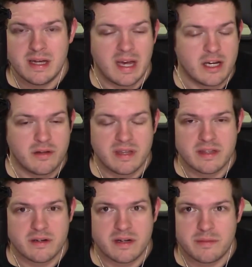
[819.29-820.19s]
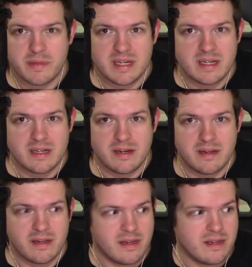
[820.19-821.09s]
And you think they're going to be,
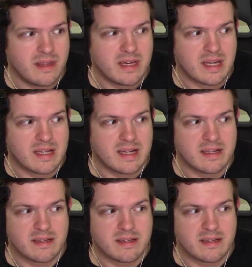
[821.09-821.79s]
you think at